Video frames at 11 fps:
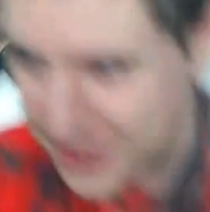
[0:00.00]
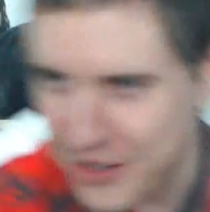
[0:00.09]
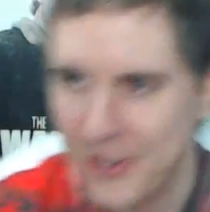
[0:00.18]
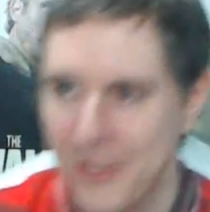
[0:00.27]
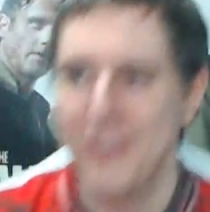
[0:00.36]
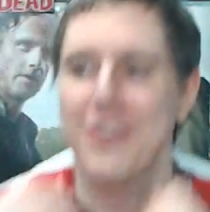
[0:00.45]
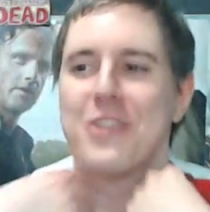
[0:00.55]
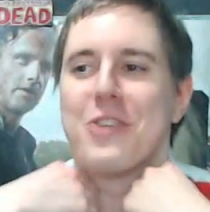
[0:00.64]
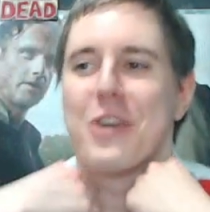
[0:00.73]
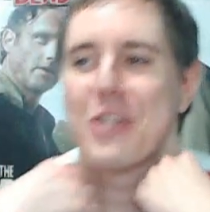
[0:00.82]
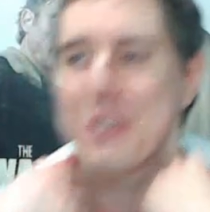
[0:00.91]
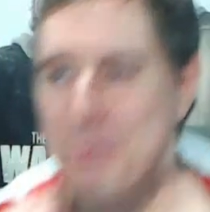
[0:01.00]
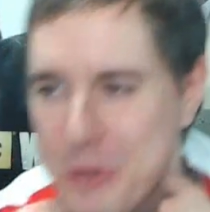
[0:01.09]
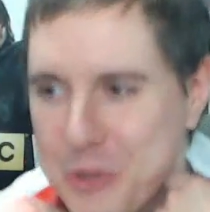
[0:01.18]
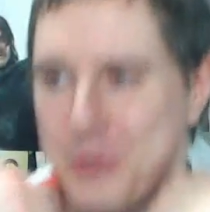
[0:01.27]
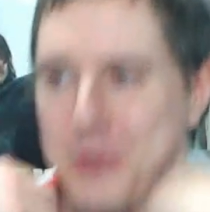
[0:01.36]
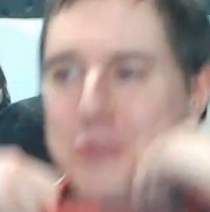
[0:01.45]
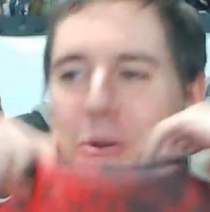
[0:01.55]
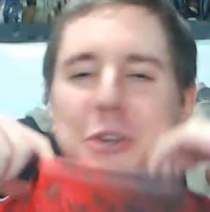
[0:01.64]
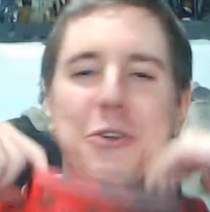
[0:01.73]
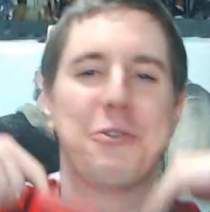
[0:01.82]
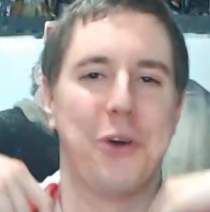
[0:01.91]
there. So I think that's pretty cool. It's my
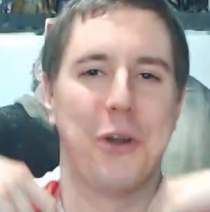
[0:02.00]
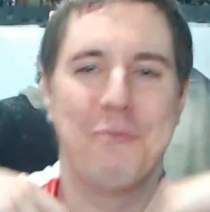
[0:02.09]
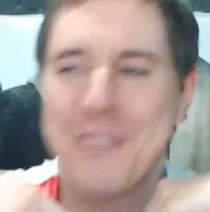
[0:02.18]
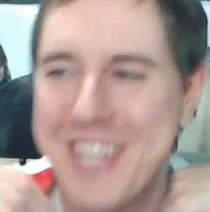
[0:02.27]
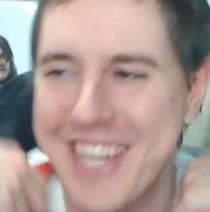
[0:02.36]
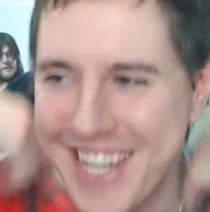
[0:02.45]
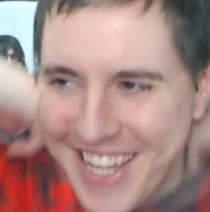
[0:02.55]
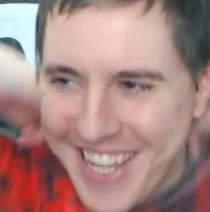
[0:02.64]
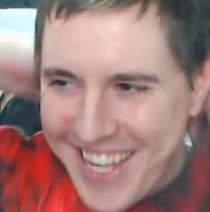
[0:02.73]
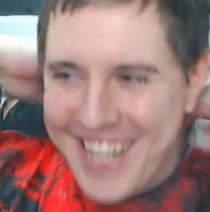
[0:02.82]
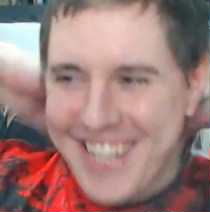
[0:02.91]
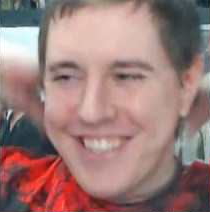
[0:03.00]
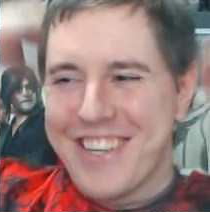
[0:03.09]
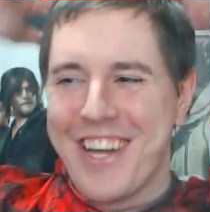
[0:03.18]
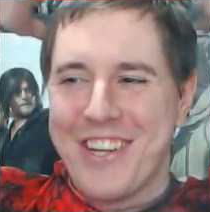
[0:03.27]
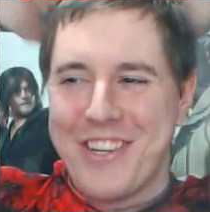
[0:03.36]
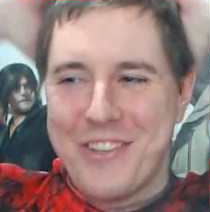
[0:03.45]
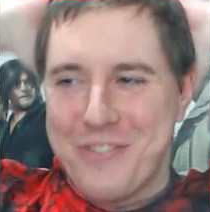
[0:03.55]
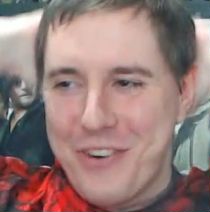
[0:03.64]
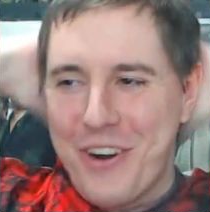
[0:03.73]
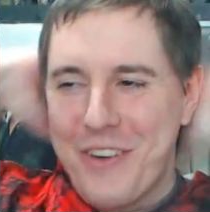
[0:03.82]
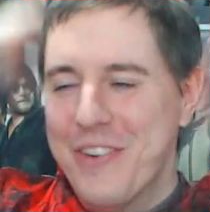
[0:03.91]
uniform. Yellow
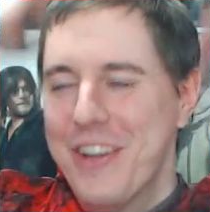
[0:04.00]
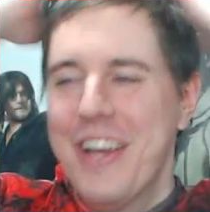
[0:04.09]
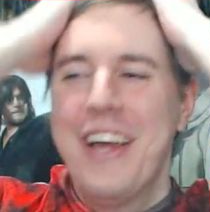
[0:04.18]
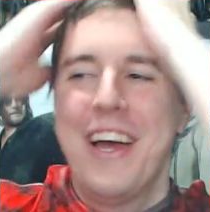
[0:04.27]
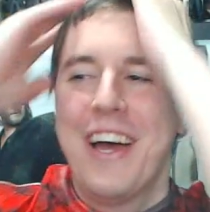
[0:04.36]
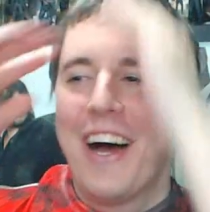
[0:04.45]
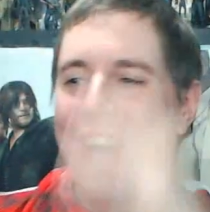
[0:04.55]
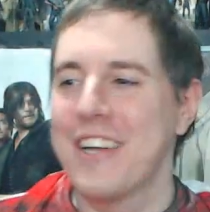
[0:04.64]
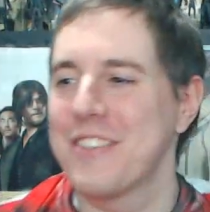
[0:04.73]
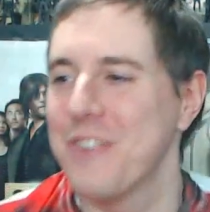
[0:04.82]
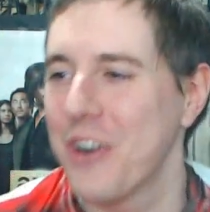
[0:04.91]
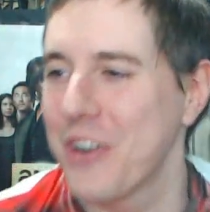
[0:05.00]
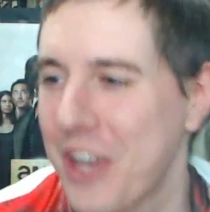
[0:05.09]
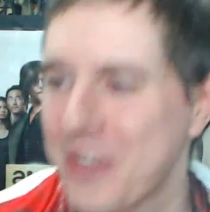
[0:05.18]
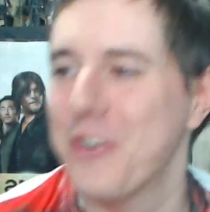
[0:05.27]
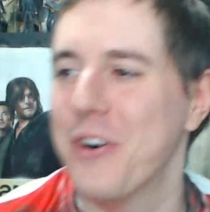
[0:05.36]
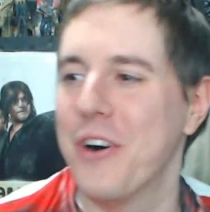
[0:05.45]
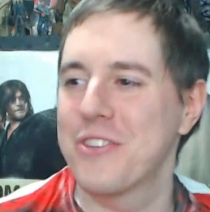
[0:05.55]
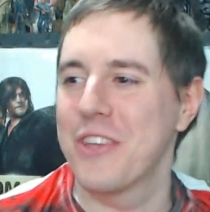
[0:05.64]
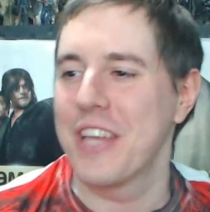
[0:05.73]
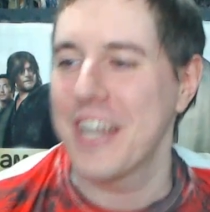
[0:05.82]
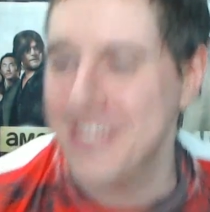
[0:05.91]
uniform. Awesome. Okay, cool.
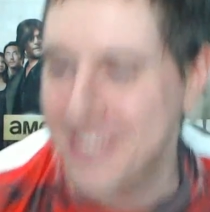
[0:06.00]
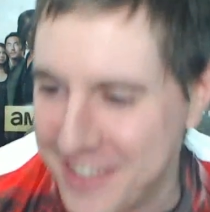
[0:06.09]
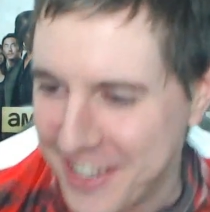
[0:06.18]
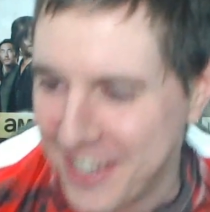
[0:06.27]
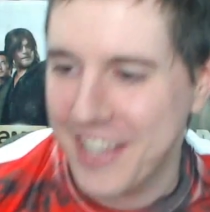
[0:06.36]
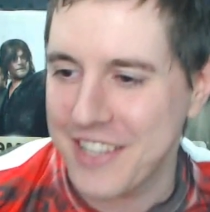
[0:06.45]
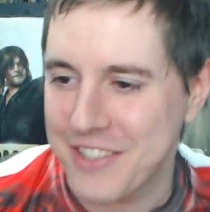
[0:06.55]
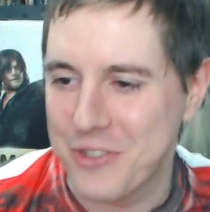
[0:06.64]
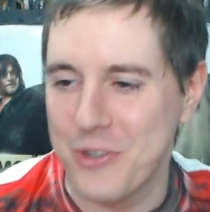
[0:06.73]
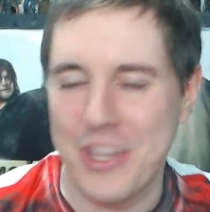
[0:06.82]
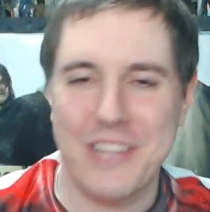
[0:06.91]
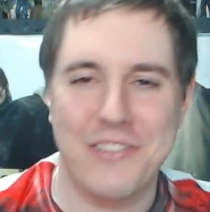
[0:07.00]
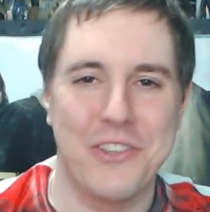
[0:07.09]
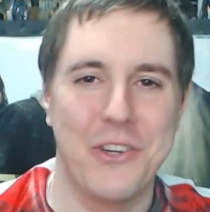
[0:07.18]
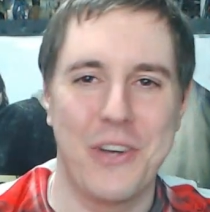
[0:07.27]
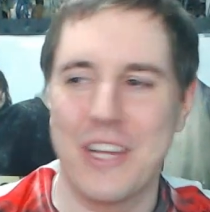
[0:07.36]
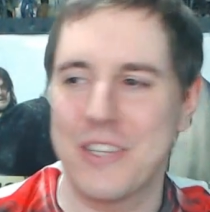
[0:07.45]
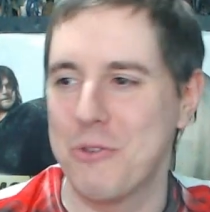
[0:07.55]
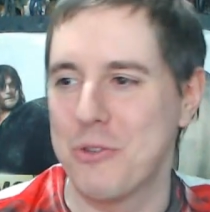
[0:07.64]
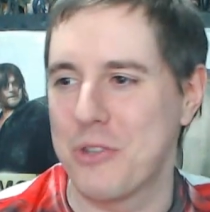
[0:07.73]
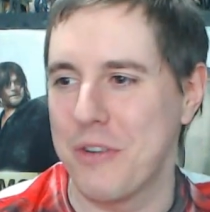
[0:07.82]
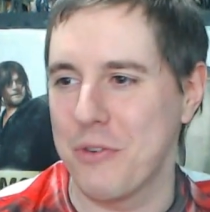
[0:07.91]
So that's cool. That's new. Got some
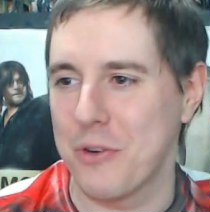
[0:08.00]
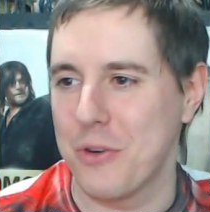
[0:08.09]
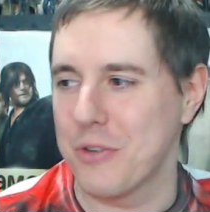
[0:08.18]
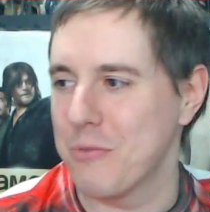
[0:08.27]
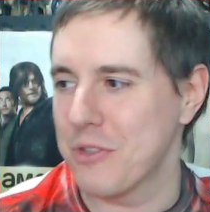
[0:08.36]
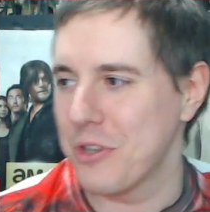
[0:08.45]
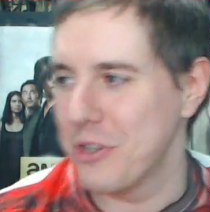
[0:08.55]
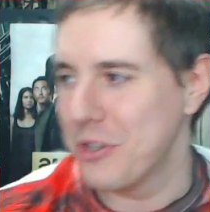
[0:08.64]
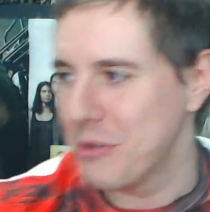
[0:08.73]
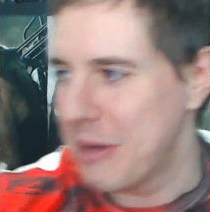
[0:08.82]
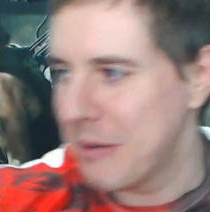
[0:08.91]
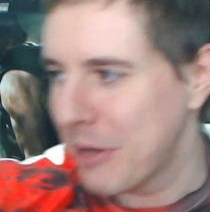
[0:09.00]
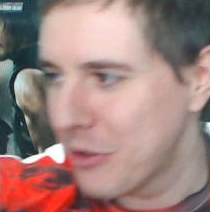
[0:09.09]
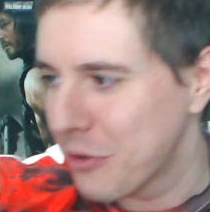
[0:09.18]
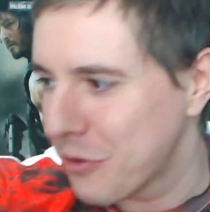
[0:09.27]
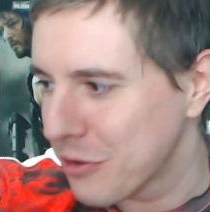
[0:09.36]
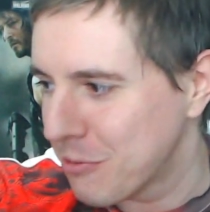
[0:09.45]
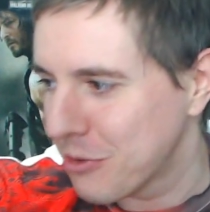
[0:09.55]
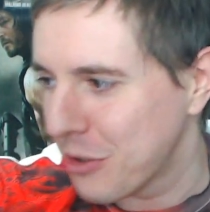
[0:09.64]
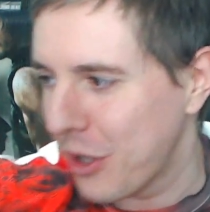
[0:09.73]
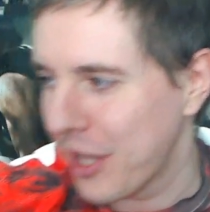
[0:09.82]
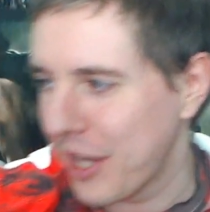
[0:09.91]
new stuff for Christmas. Gonna do. Maybe I'll do a Christmas
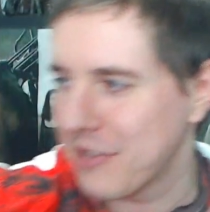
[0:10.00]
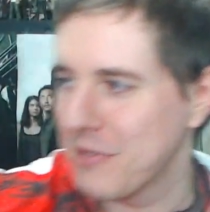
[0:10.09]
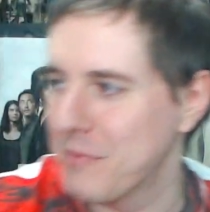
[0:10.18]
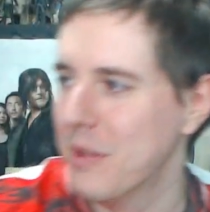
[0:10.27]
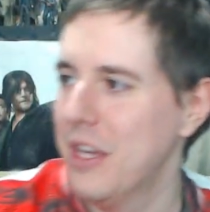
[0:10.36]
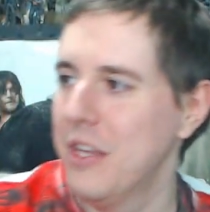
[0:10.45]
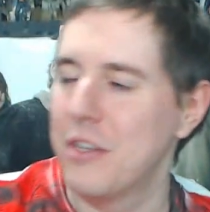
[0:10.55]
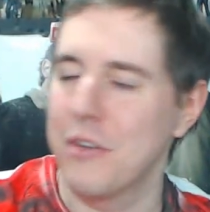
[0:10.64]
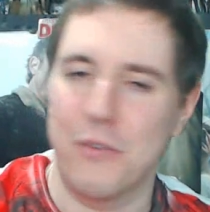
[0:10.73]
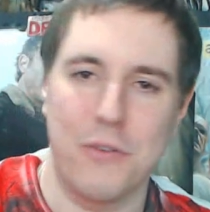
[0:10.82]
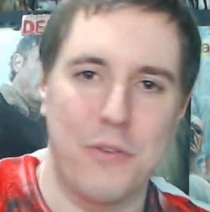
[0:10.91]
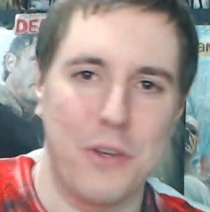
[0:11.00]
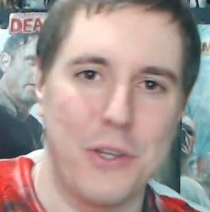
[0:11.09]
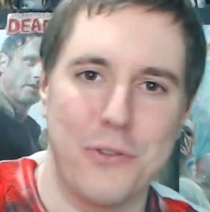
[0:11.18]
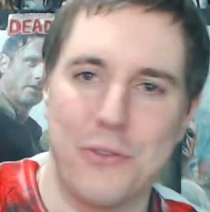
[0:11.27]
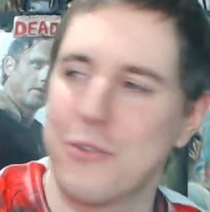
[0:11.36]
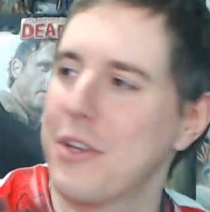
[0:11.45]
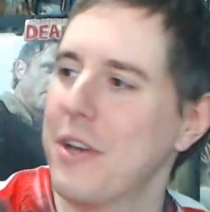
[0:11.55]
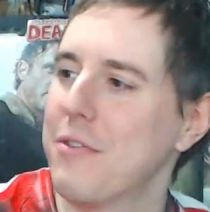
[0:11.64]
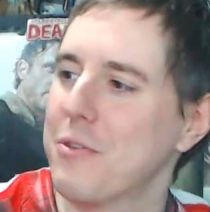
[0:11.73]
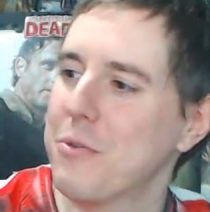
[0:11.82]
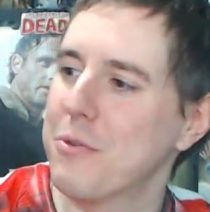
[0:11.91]
haul. I got some different figures and stuff.
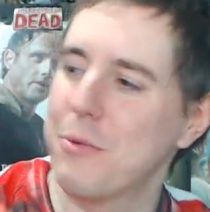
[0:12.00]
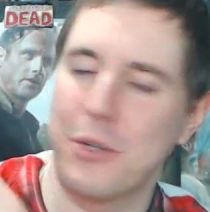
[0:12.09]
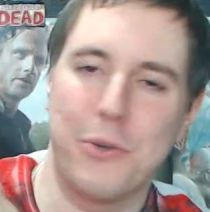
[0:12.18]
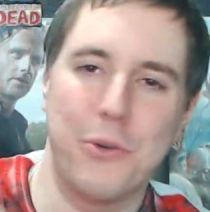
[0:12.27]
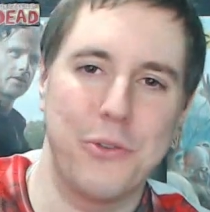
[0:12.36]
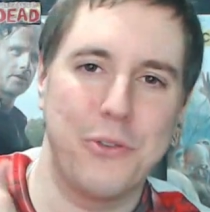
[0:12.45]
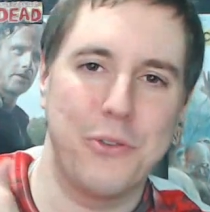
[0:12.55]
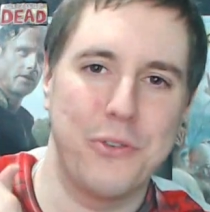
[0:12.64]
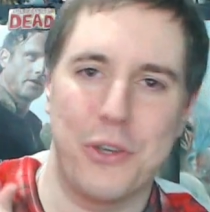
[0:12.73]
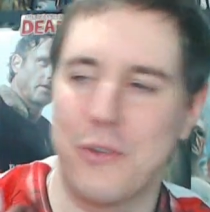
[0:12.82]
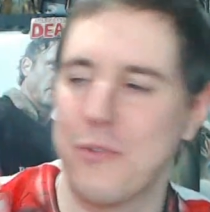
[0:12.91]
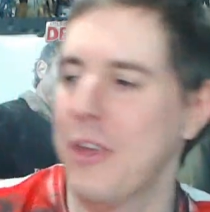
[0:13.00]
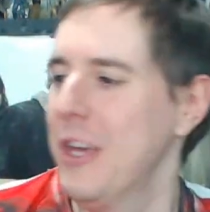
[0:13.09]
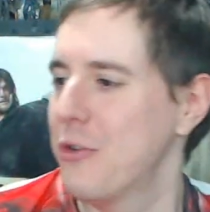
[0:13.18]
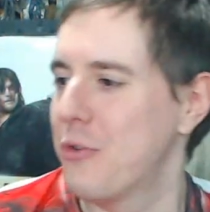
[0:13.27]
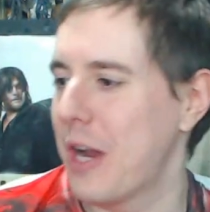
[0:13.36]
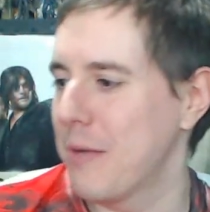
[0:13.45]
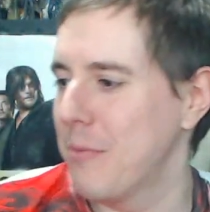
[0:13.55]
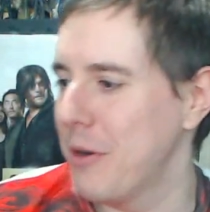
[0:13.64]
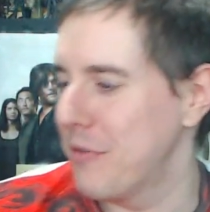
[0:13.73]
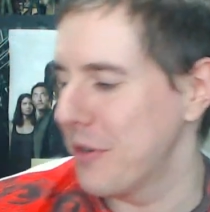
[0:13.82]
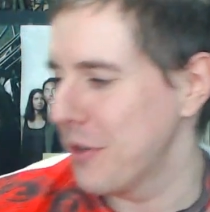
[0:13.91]
This one's pretty cool. This is a Dragon
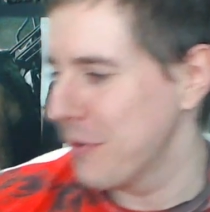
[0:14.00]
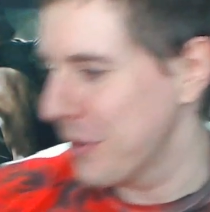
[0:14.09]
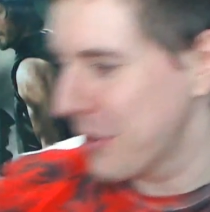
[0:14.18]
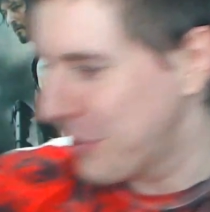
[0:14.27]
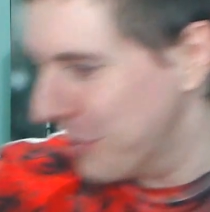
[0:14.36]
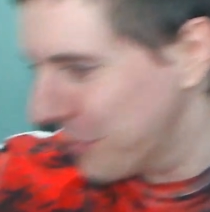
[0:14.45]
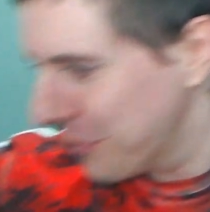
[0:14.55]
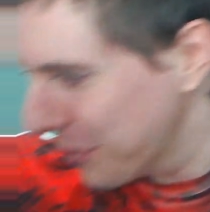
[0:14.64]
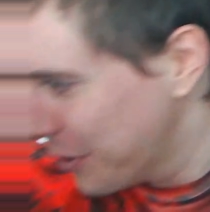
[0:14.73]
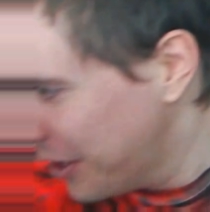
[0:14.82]
Ball figure. Really cool for